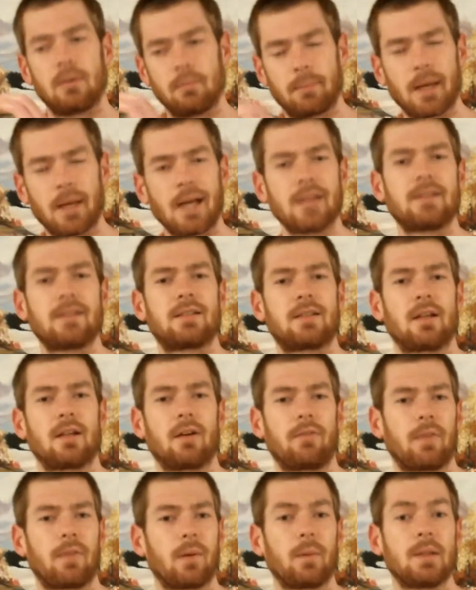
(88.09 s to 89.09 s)
Bad
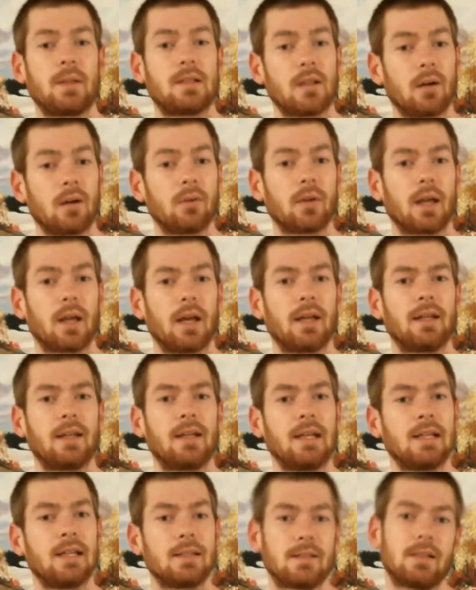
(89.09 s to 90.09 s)
stuff that we don't like
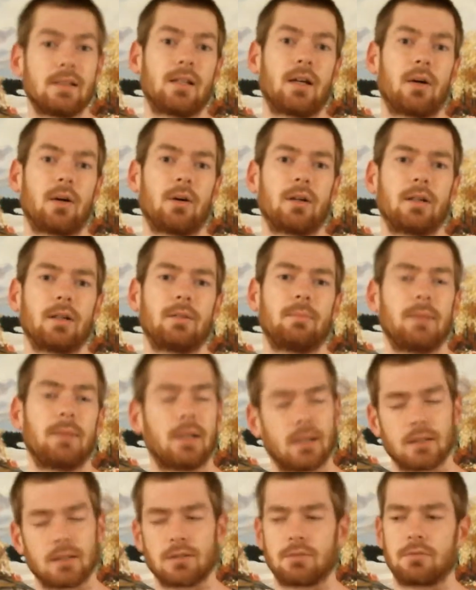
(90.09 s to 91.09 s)
is egoic
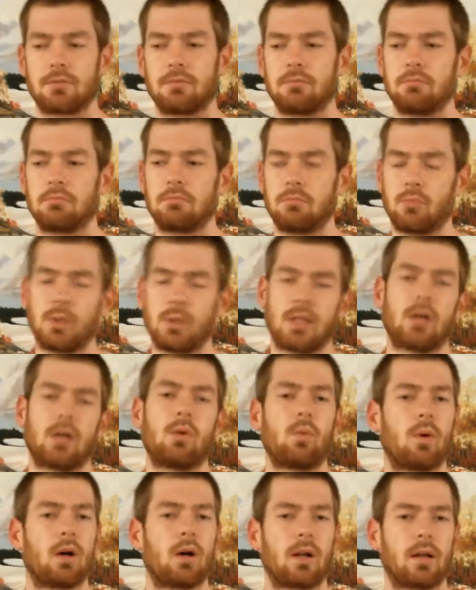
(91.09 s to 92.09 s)
because we
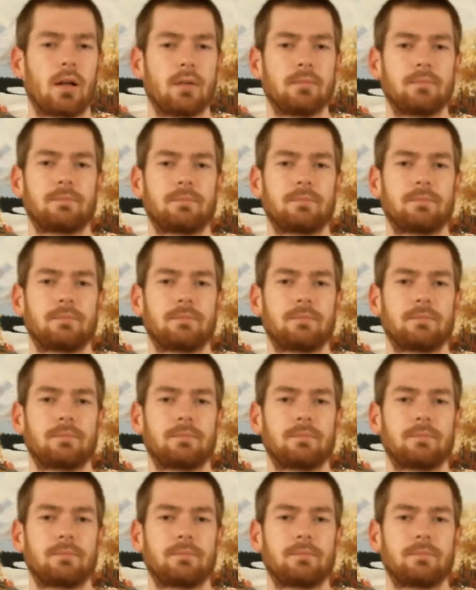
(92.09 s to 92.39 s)
don't want it.